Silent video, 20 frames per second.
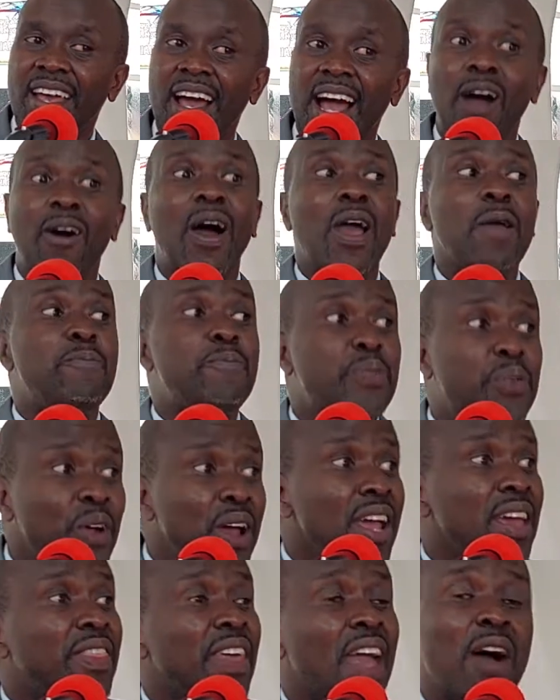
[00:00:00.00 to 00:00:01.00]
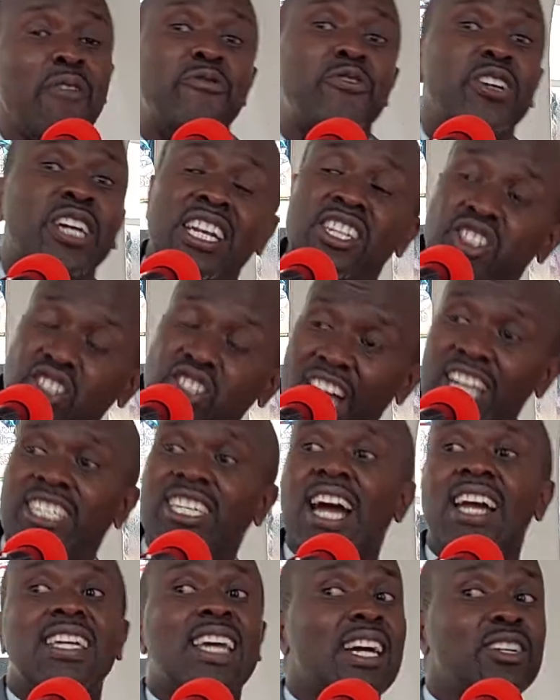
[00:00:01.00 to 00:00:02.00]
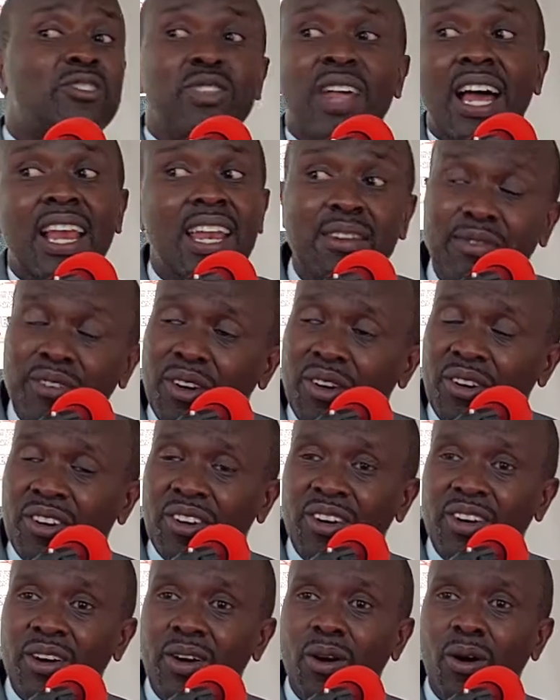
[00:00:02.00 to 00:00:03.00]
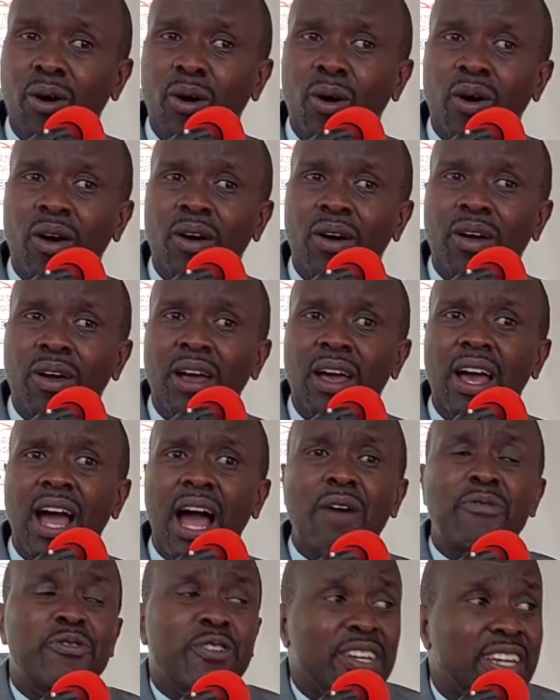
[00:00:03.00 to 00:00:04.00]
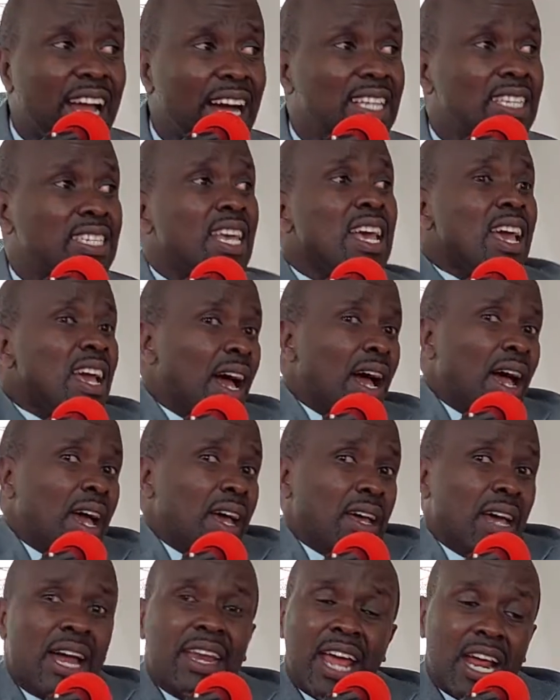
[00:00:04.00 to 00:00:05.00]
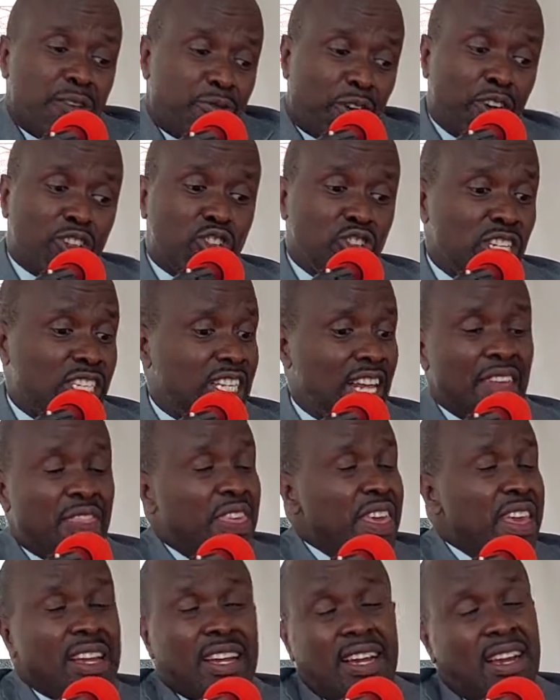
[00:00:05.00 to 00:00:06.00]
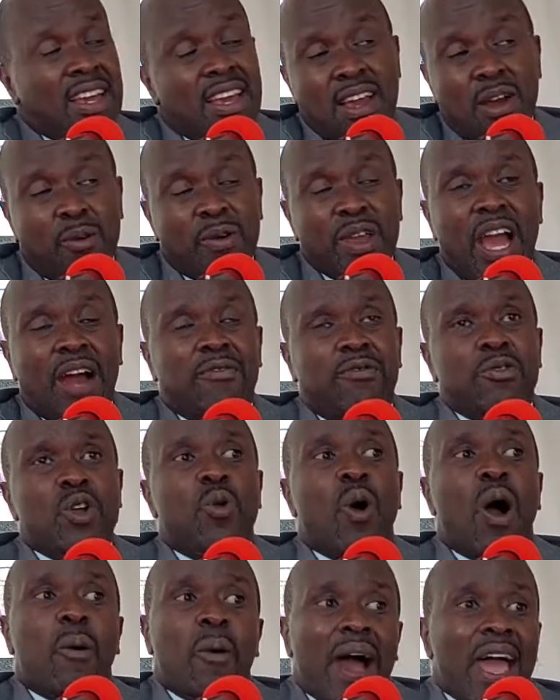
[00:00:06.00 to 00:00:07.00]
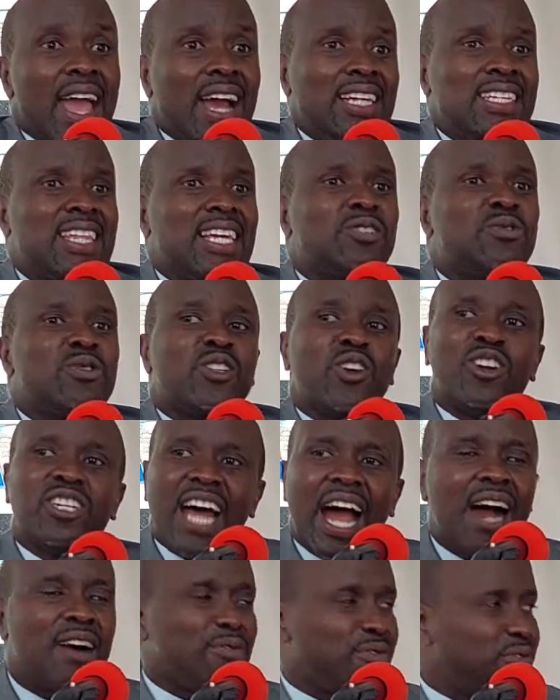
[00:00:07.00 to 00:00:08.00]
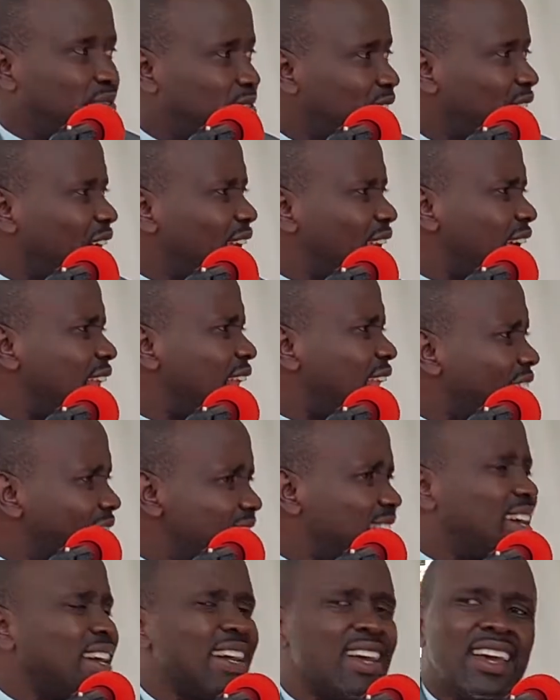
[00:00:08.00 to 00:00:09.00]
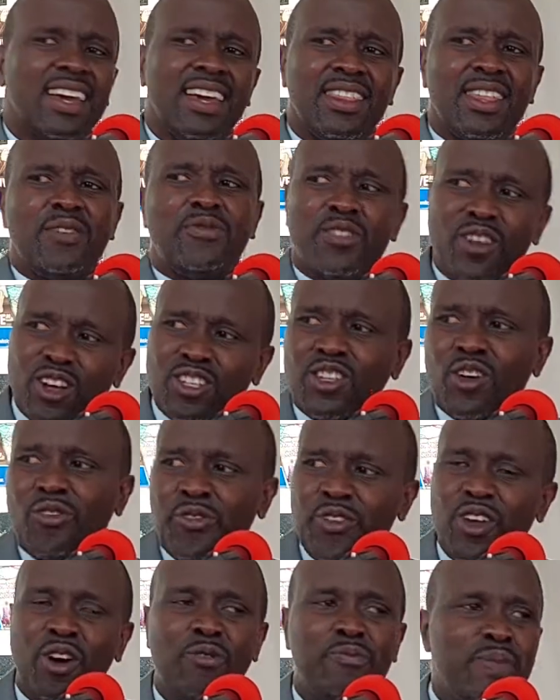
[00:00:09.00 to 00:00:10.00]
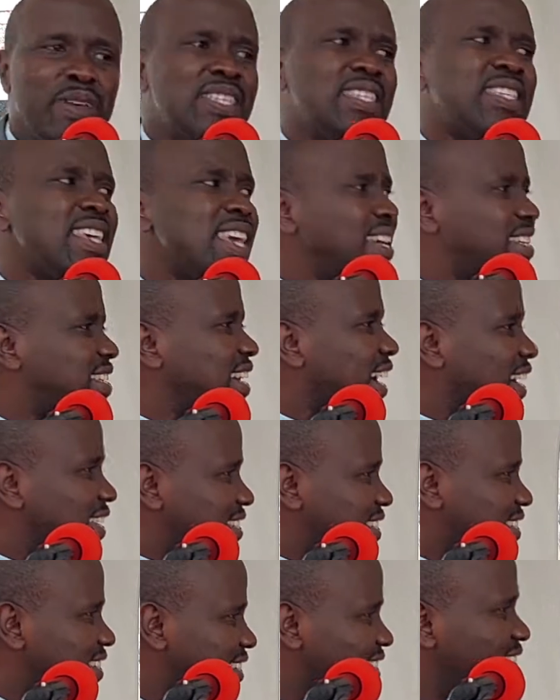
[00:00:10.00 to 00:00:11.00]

How I pray the African church can get to that level. Africa, and unfortunately, I think we were wired that we don't have. And I like the philosophy of PCA church